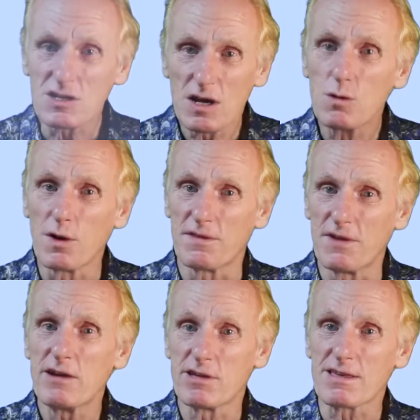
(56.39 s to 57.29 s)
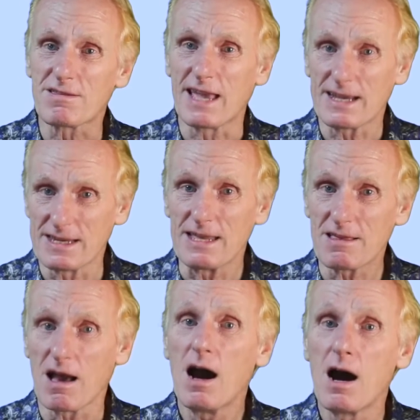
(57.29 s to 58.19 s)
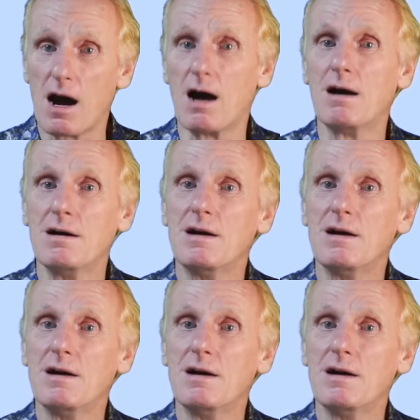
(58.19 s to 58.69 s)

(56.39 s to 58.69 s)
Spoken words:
to know what the various techniques are,